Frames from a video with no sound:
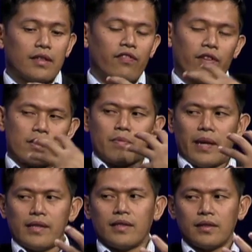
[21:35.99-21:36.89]
The very
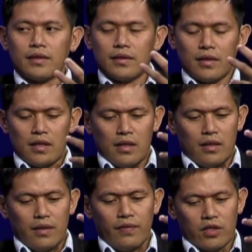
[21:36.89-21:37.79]
basic
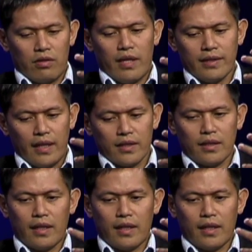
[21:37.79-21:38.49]
visualization